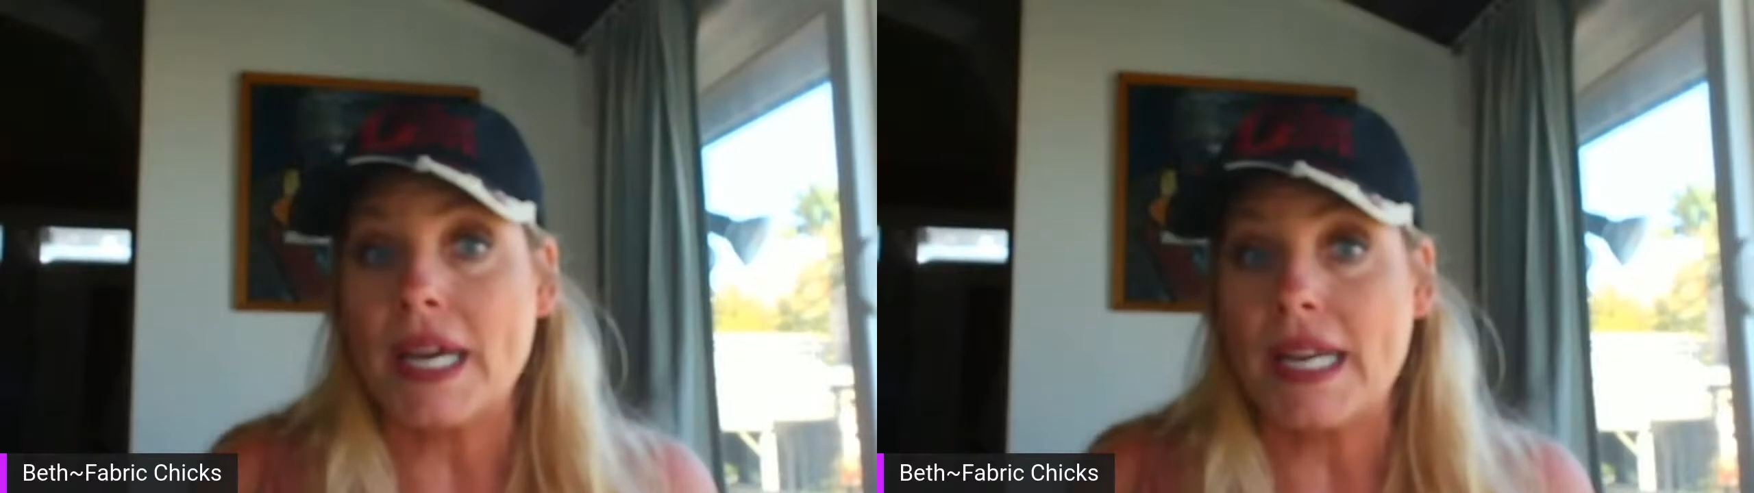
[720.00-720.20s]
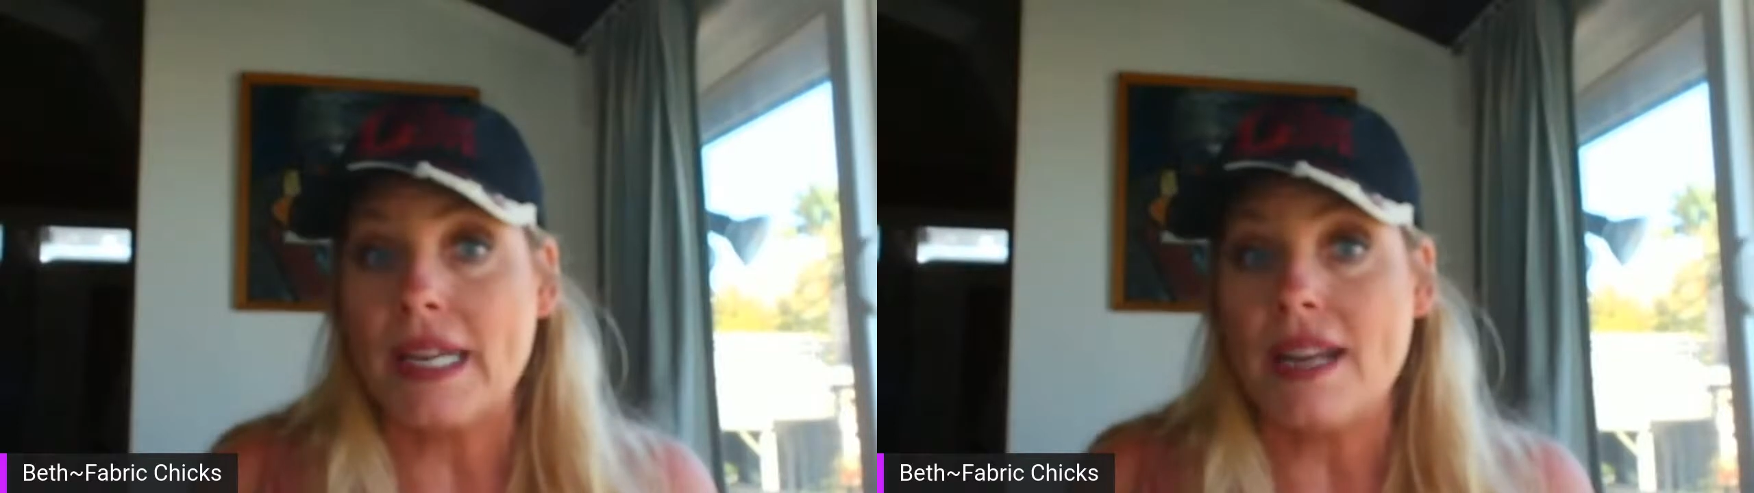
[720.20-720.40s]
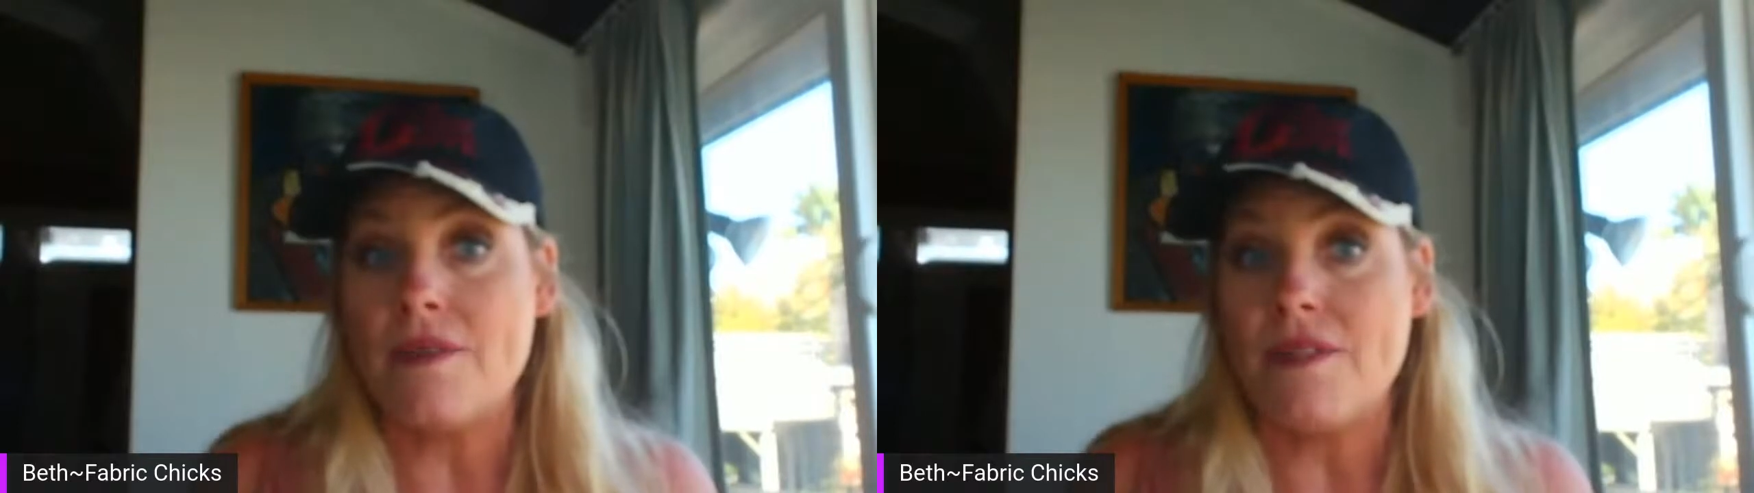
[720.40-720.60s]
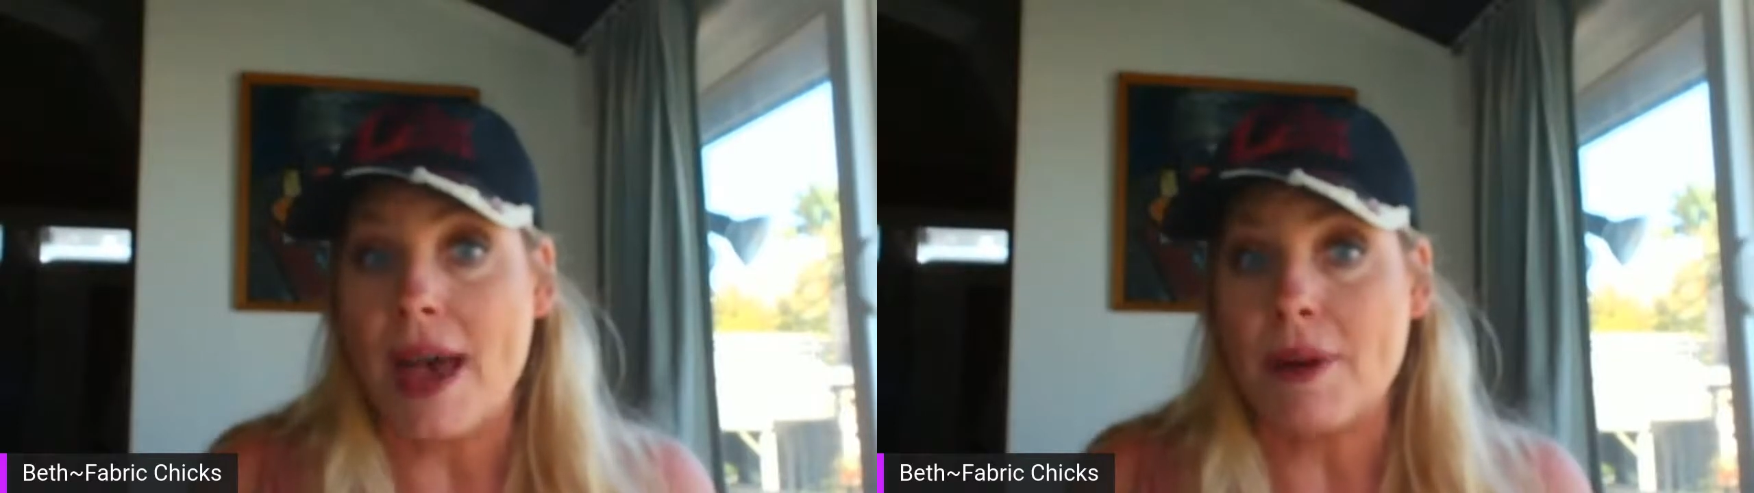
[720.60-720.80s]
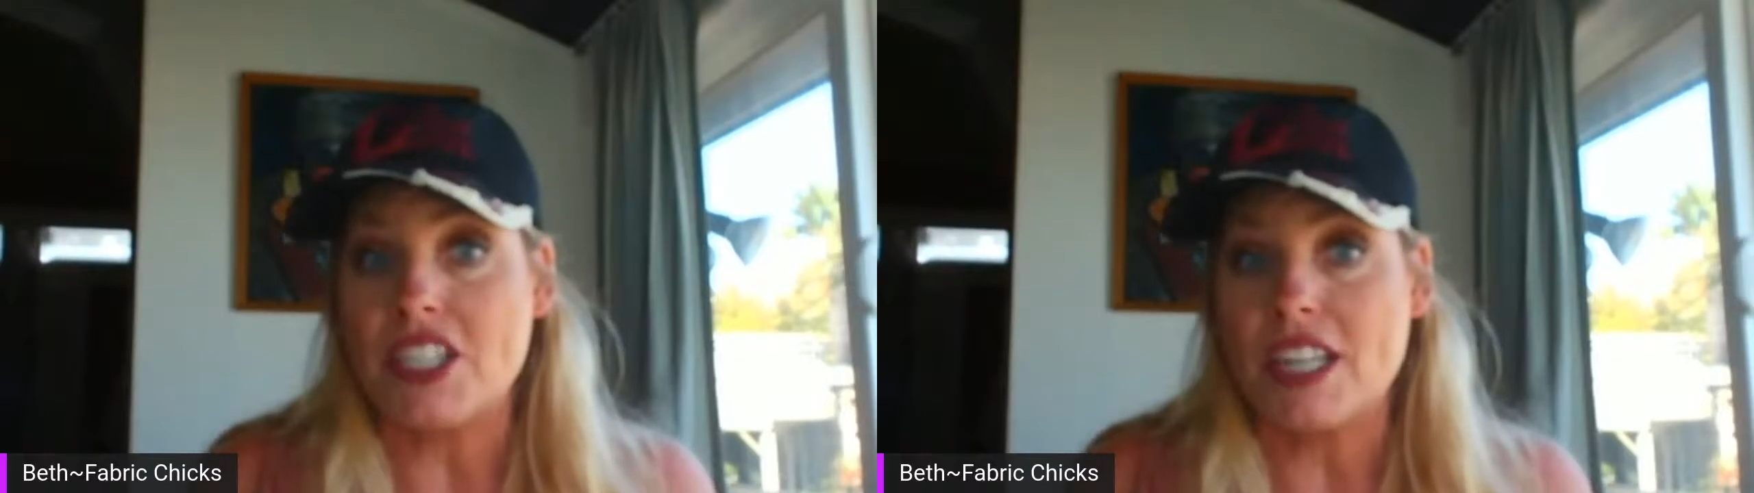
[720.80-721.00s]
we're going to need a
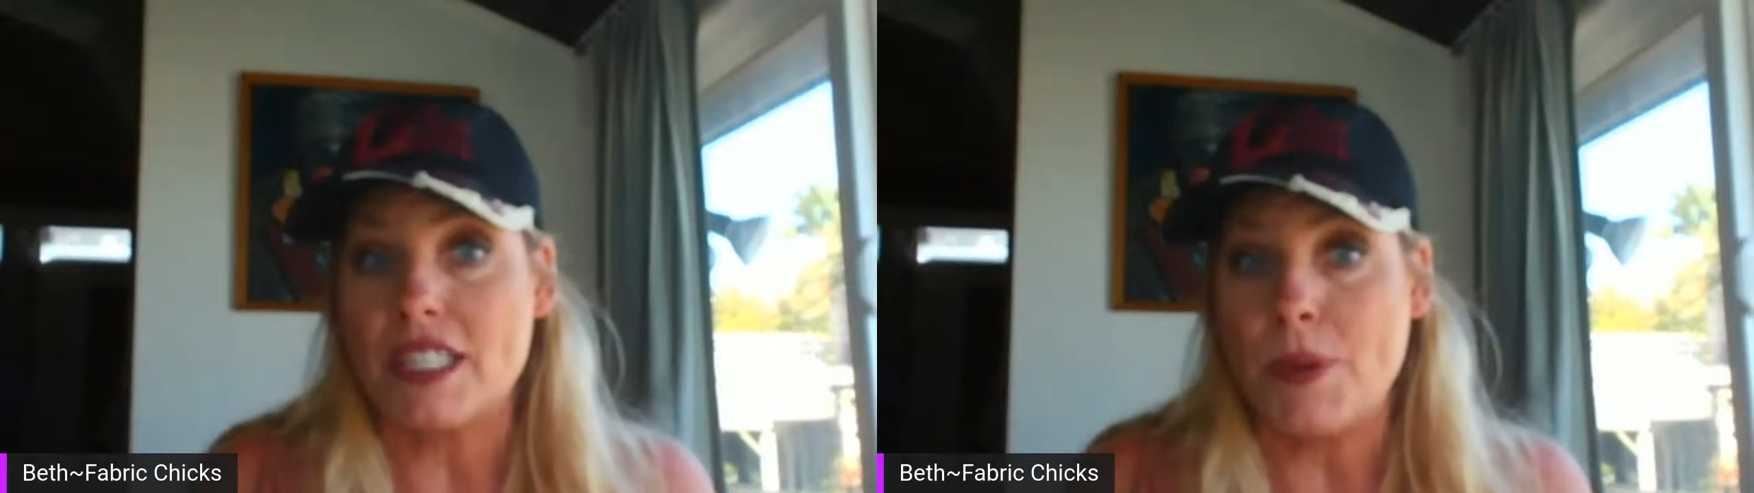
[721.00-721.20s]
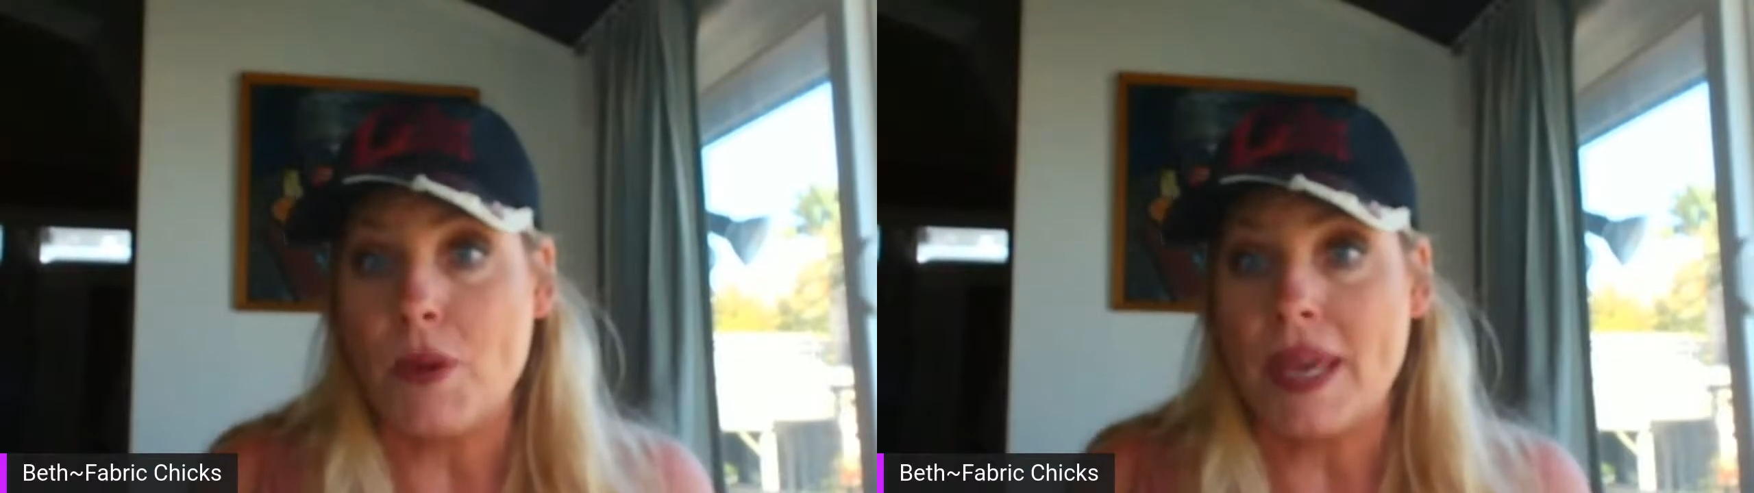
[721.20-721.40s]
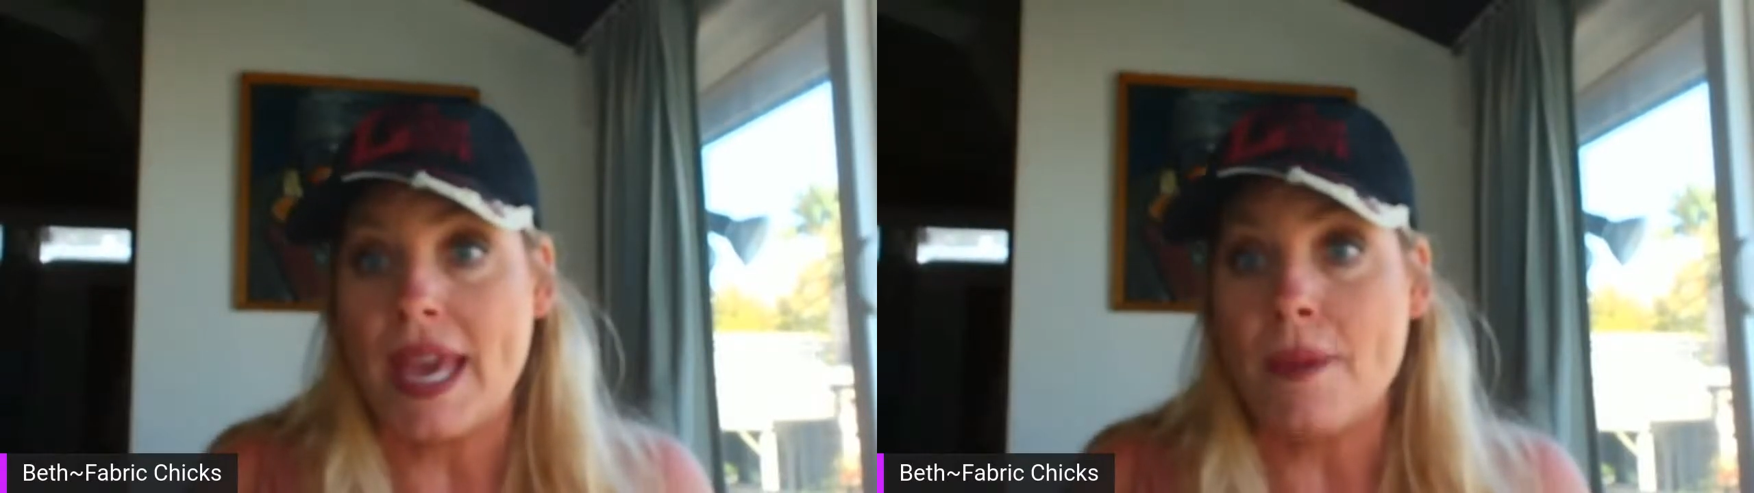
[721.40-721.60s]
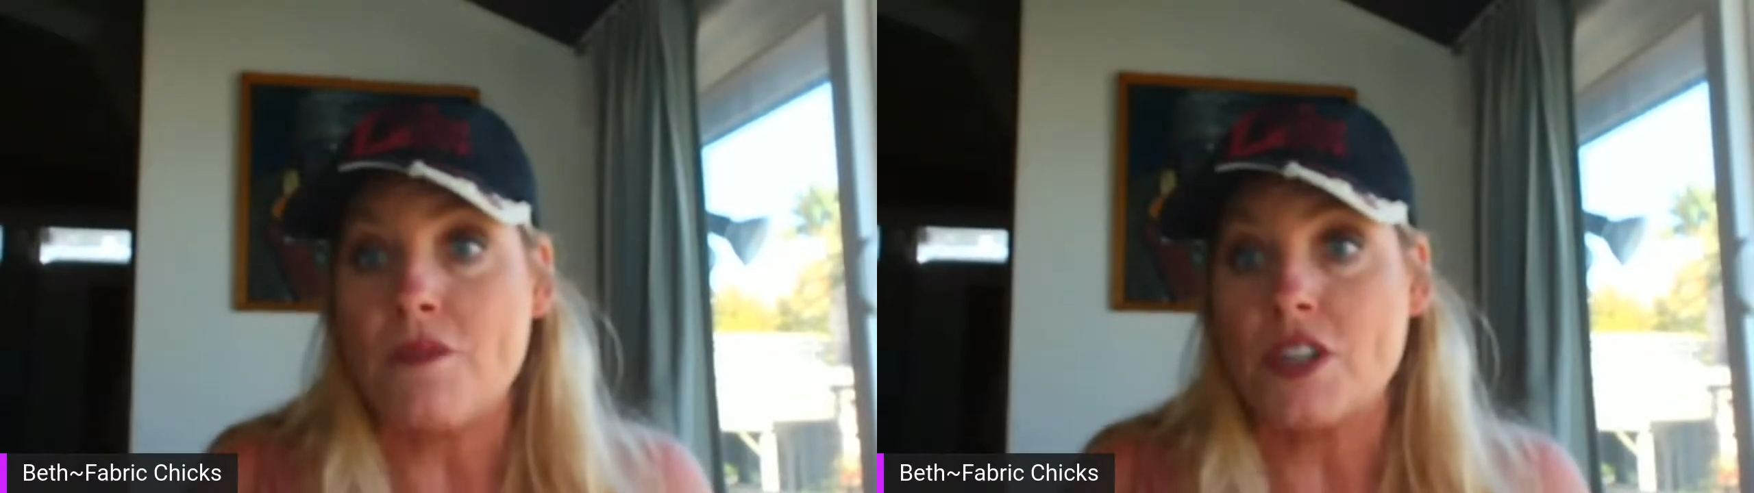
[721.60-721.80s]
Fabric Chicks boot camp